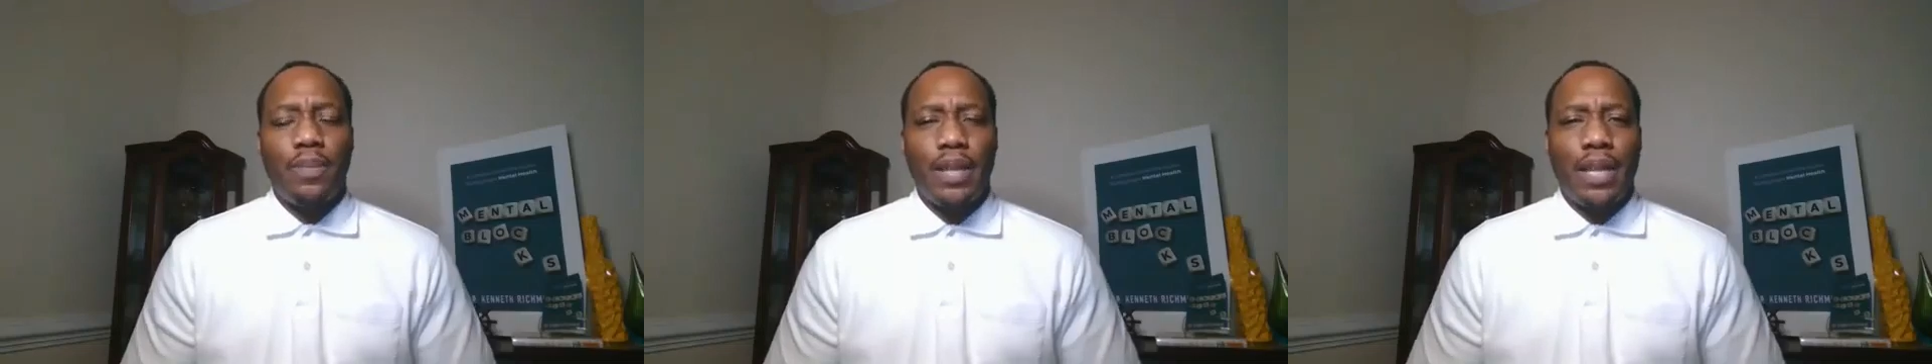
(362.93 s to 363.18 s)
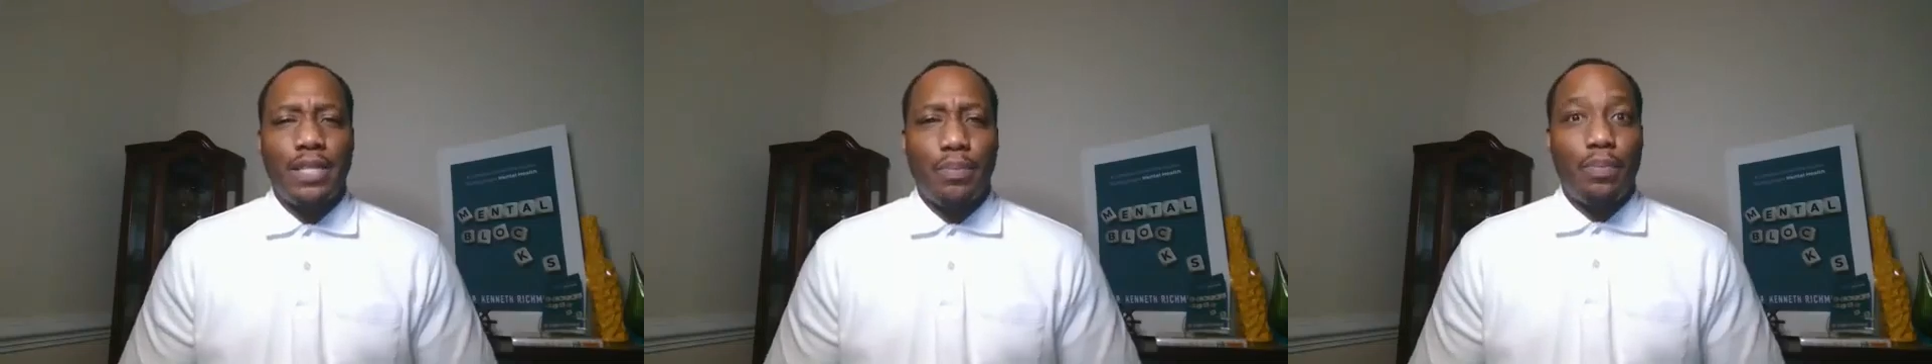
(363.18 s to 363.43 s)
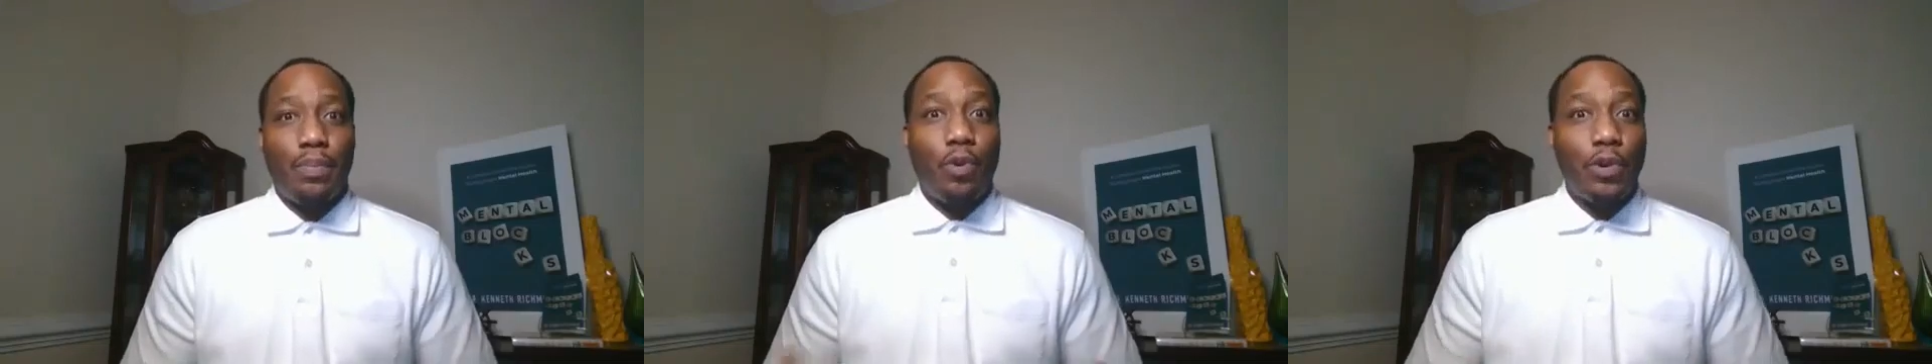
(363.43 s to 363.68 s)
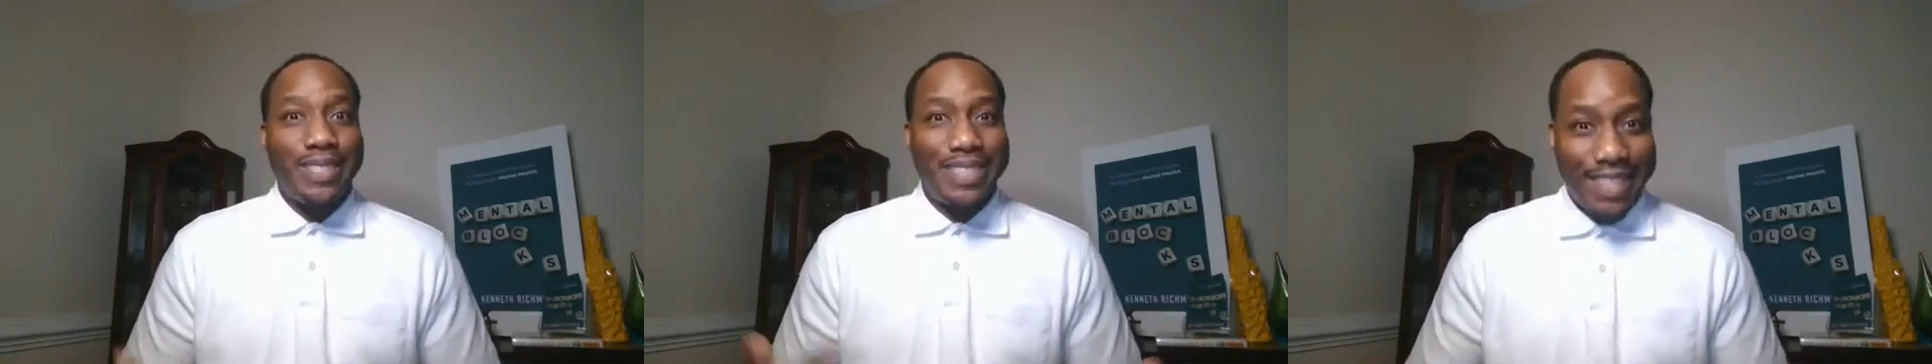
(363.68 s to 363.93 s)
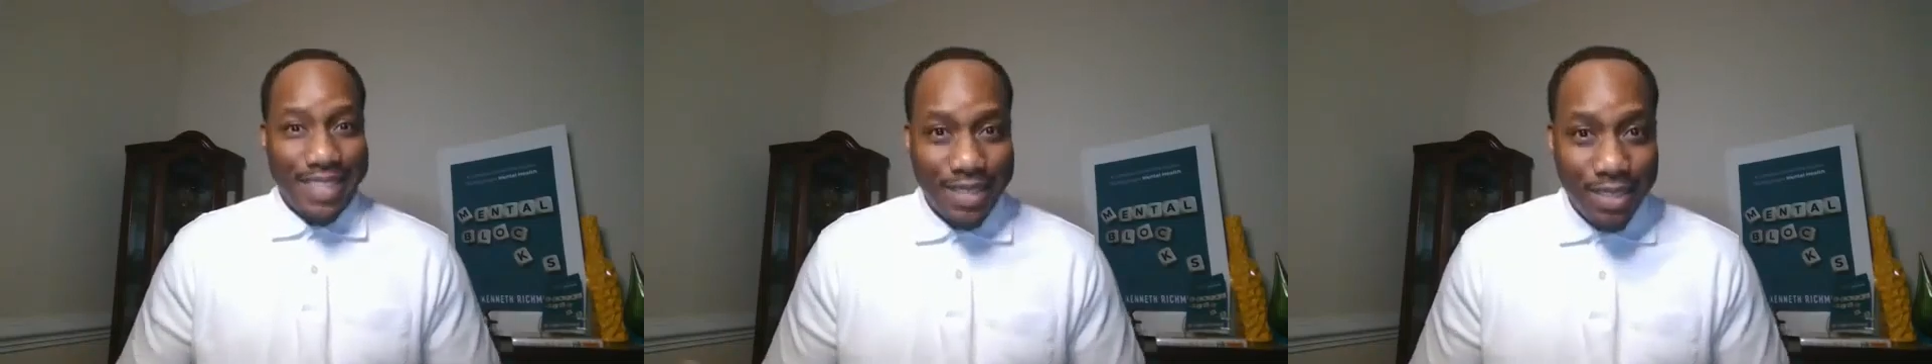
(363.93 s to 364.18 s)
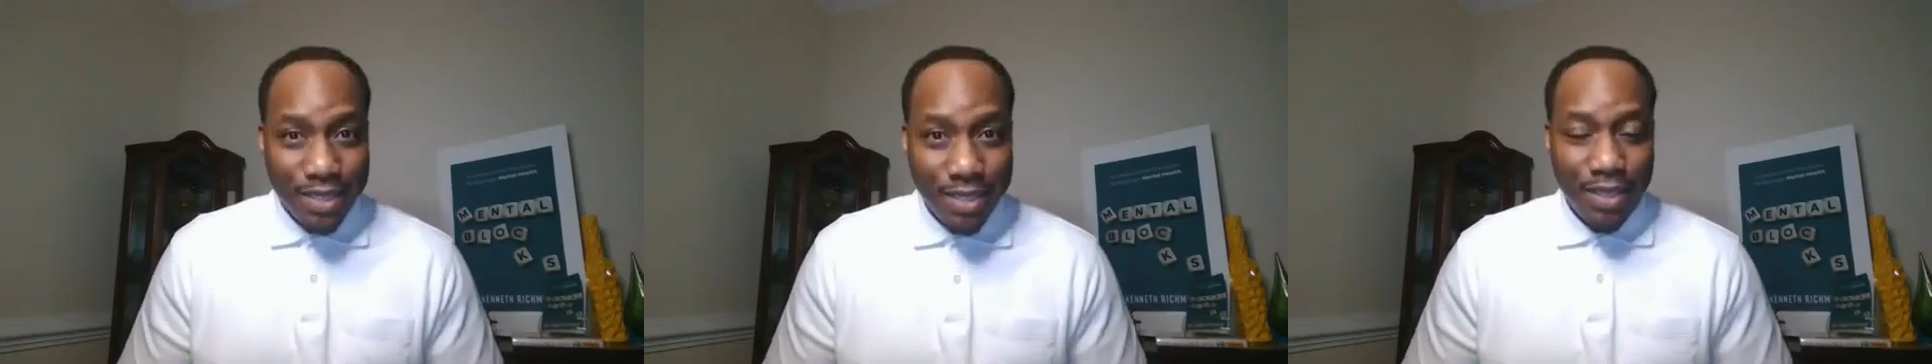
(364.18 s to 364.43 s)
that's
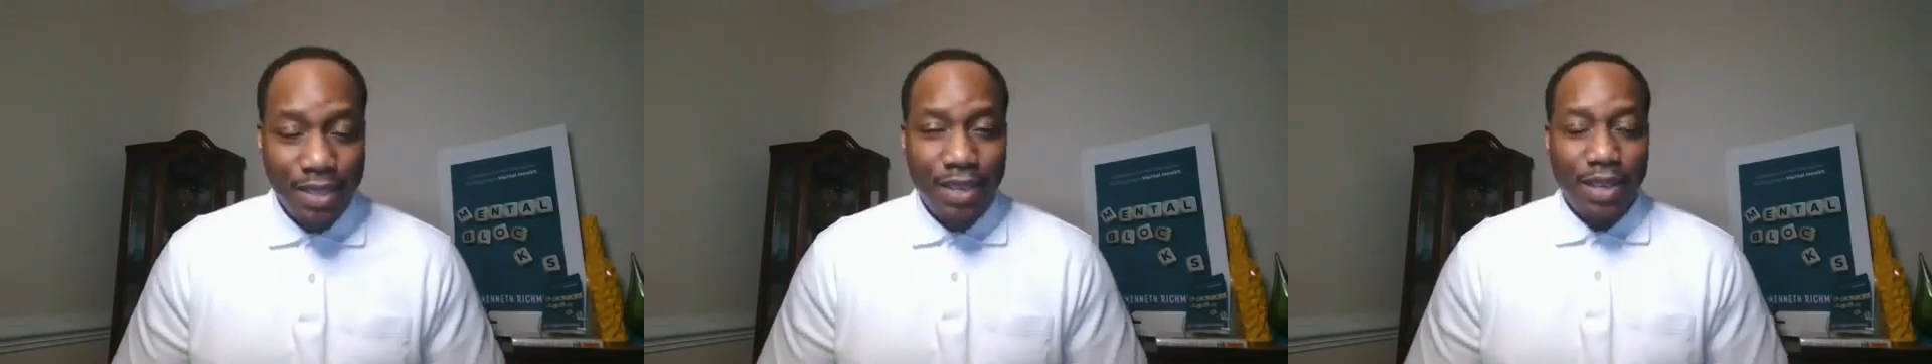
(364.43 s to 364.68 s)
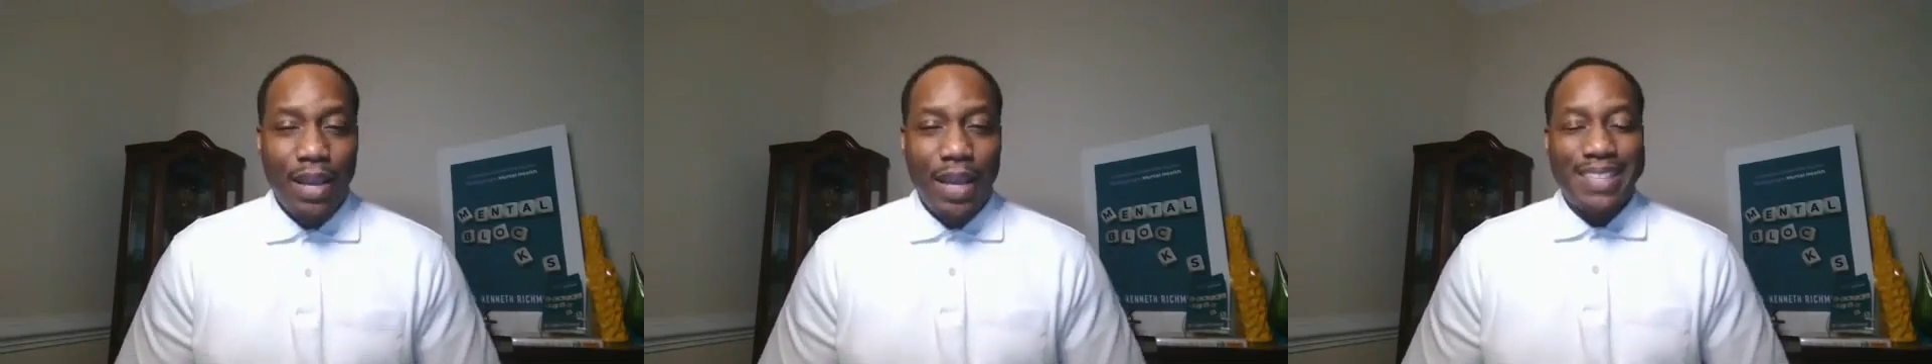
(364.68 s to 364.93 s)
important and